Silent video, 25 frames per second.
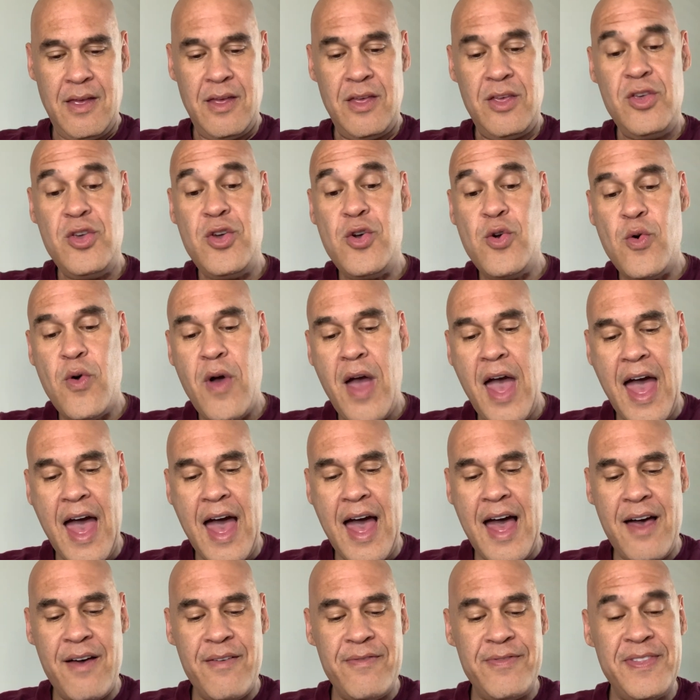you
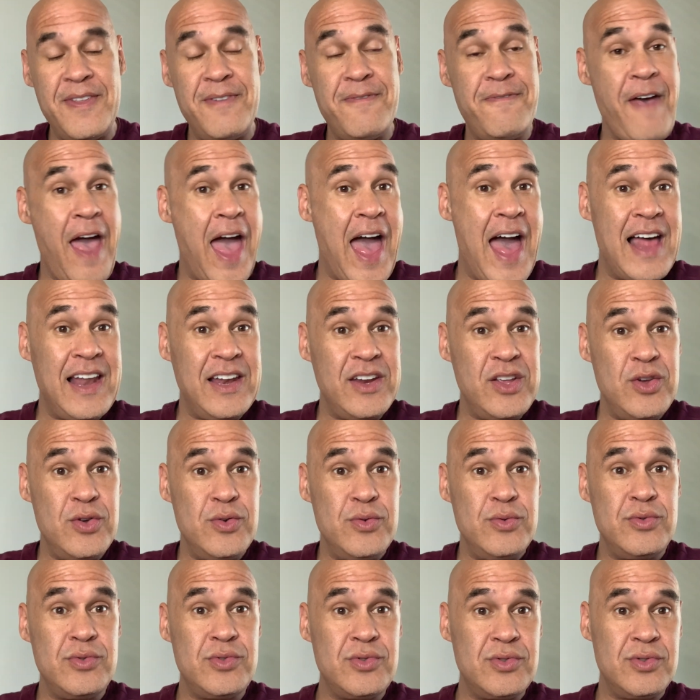have the
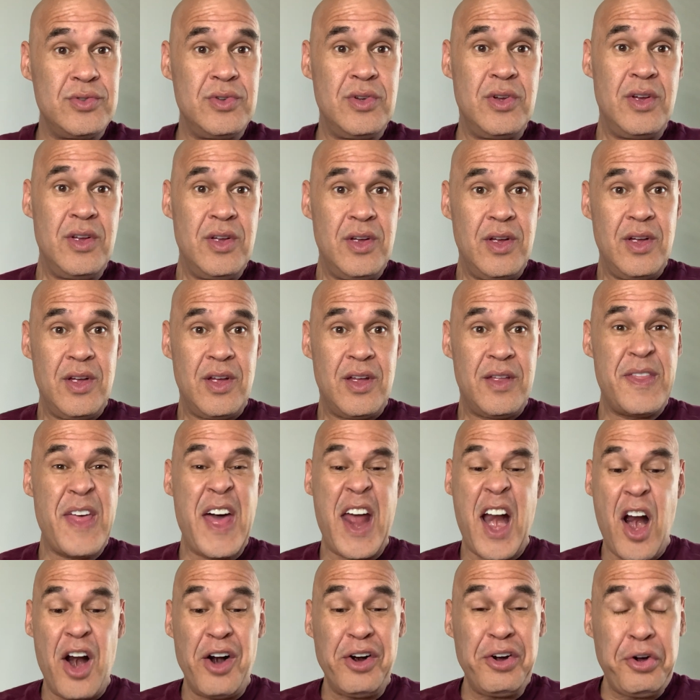values
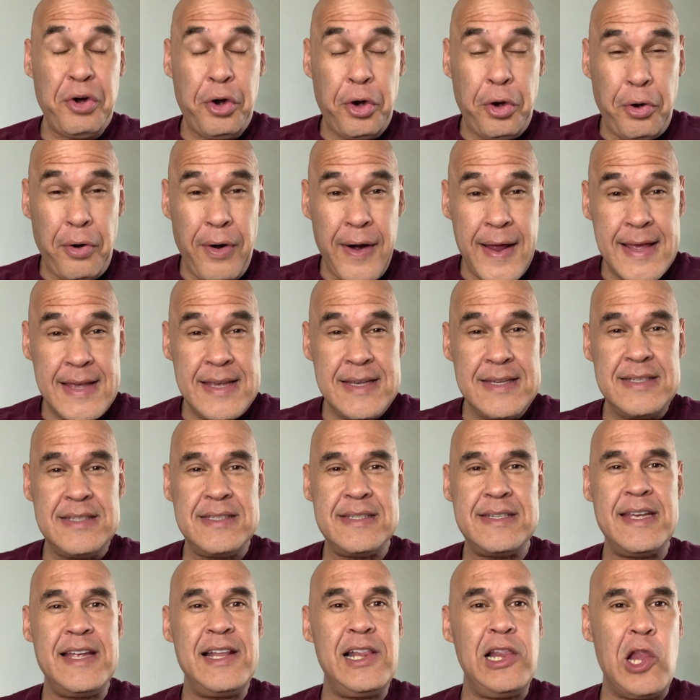that are
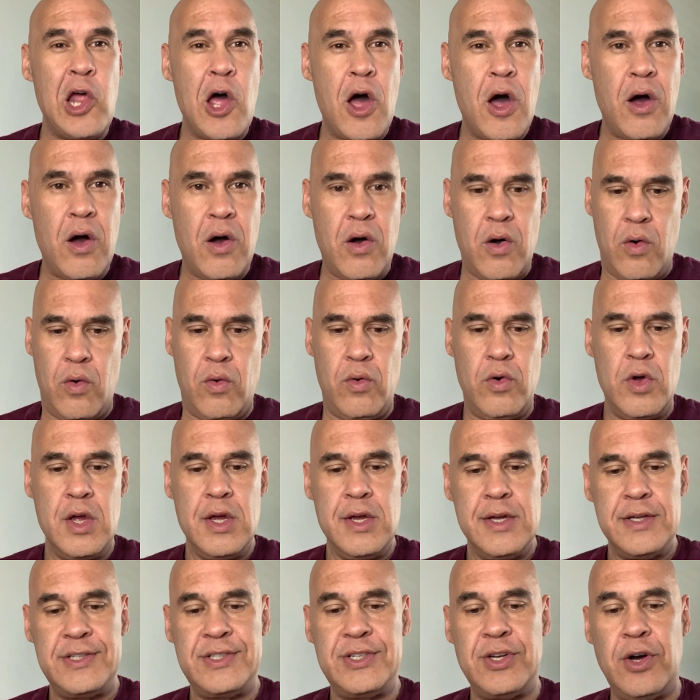crazy low.
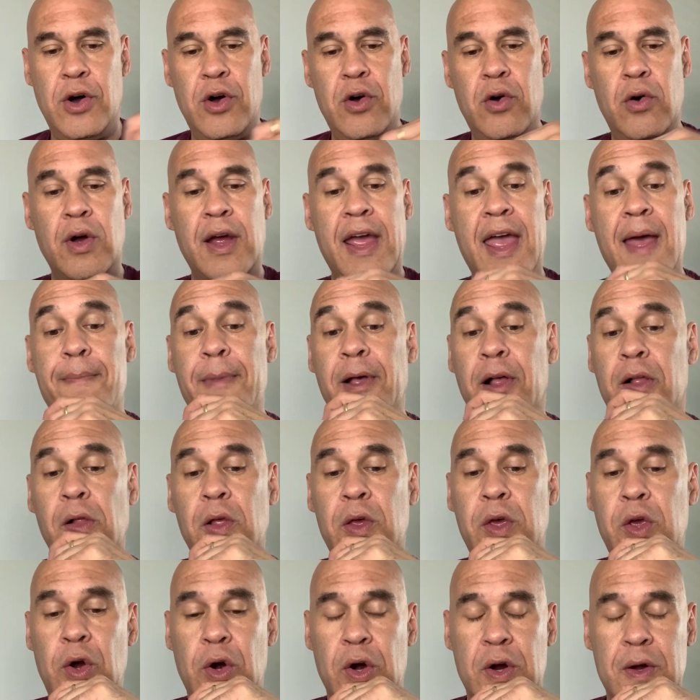So chemical
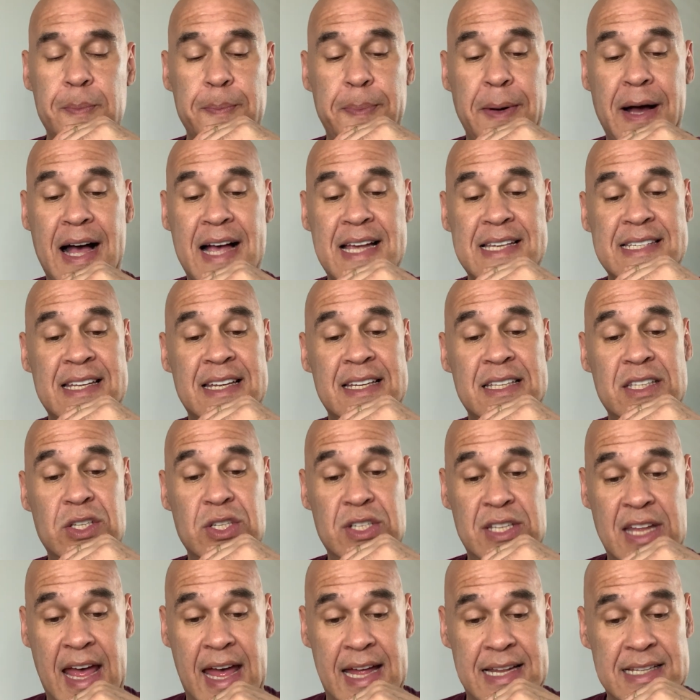cure composite to
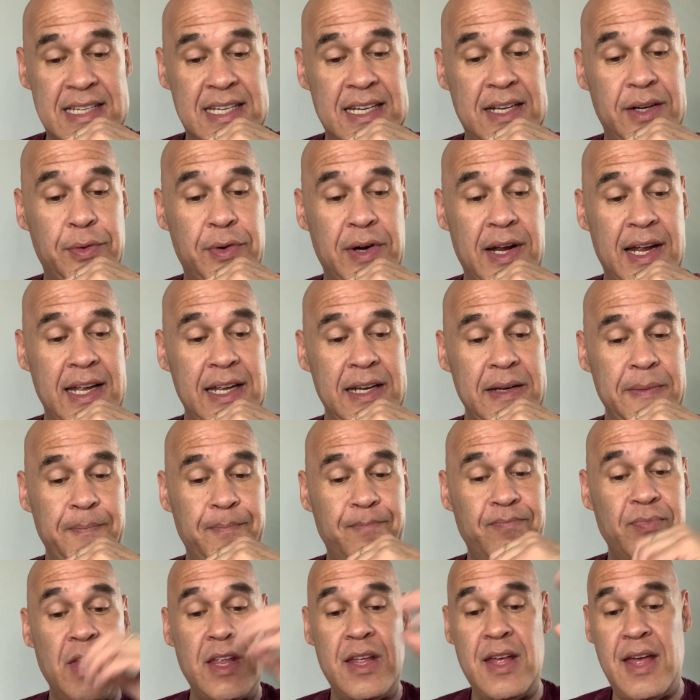dentin, right?
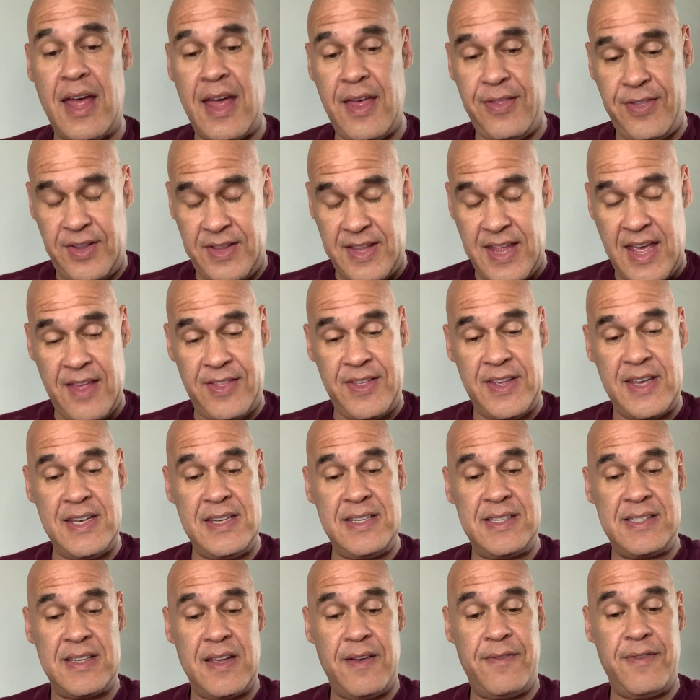The
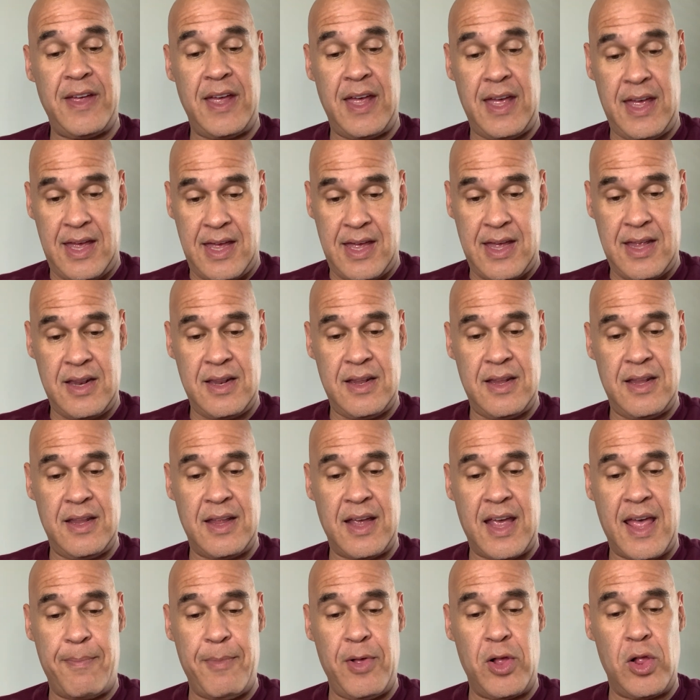adhesive and
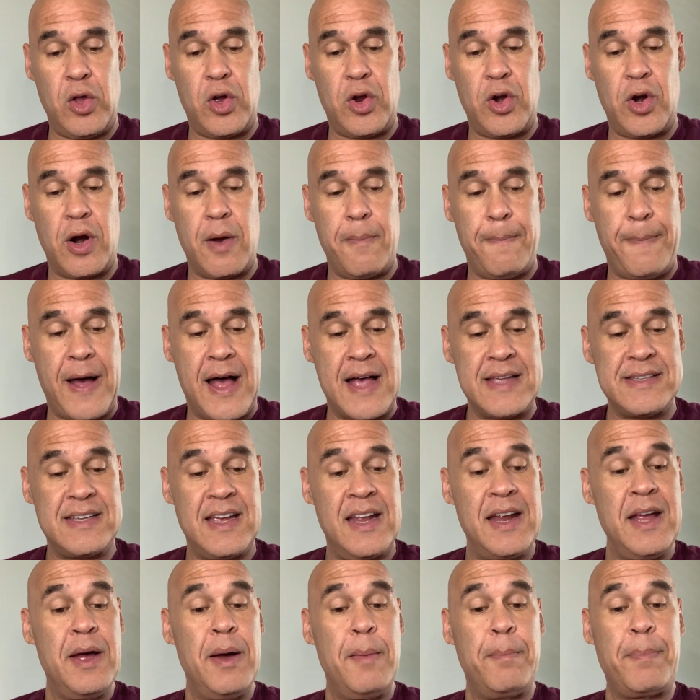the chemical cure composite.
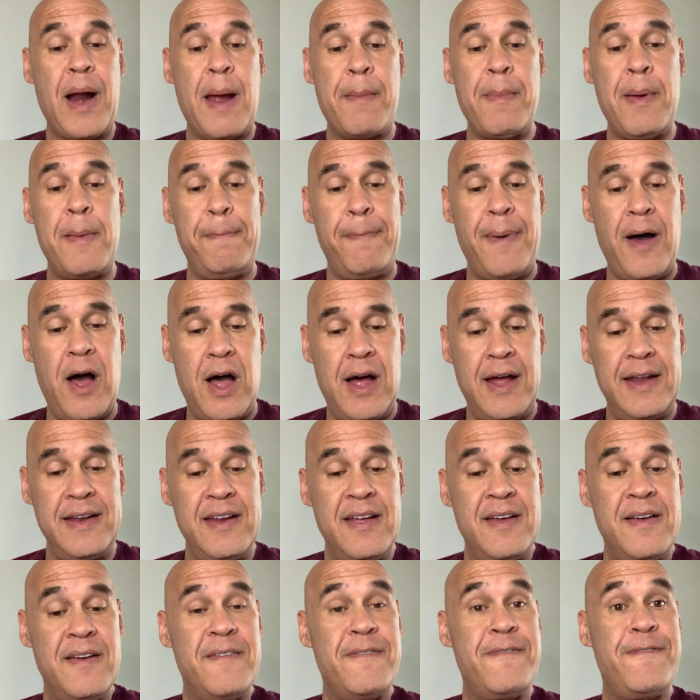Primebond
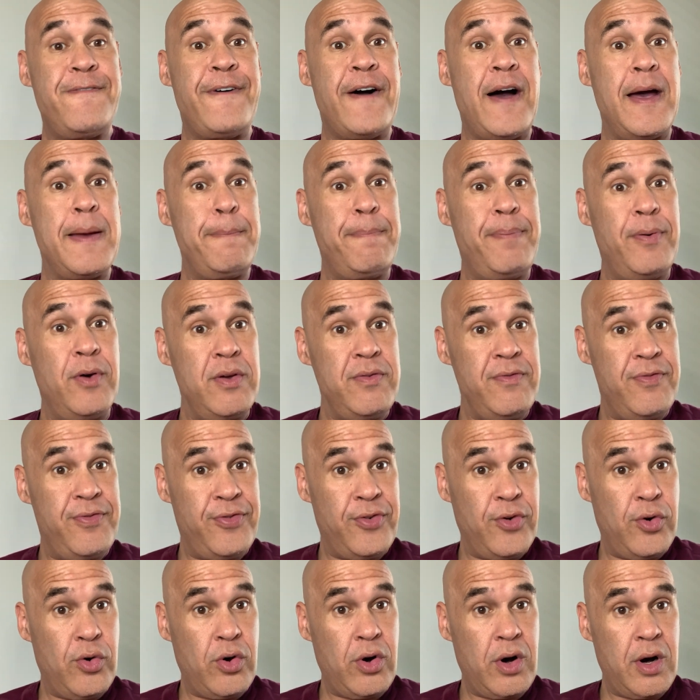
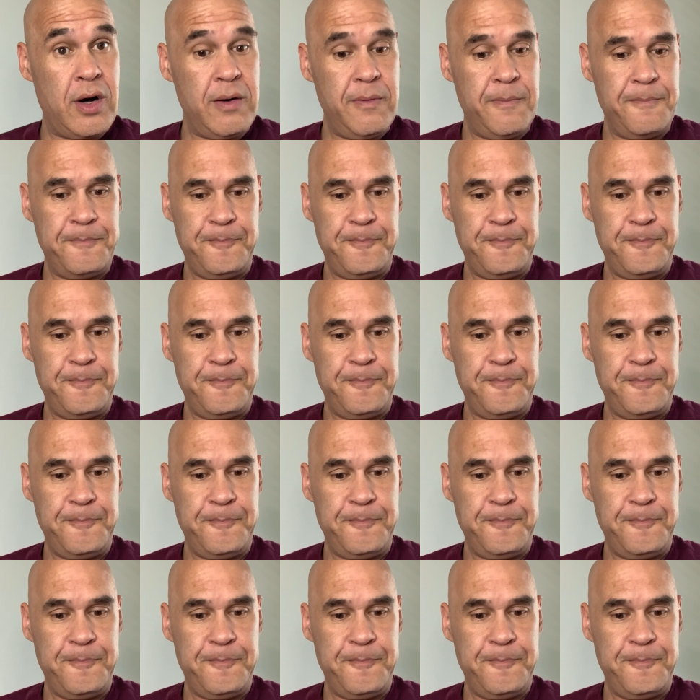5.4.